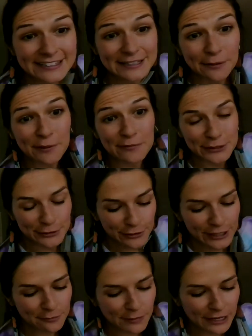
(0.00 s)
some of you
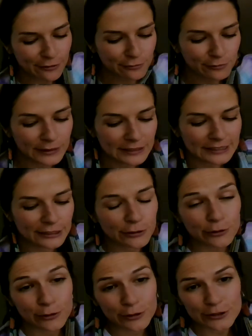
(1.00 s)
can make really
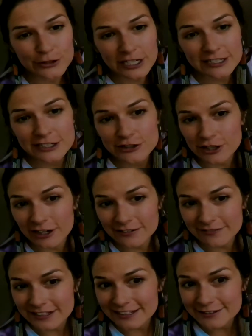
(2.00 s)
cool directed drawing
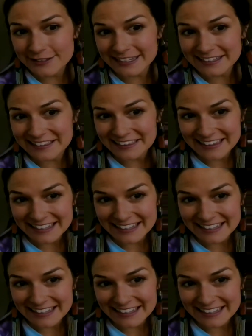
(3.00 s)
videos like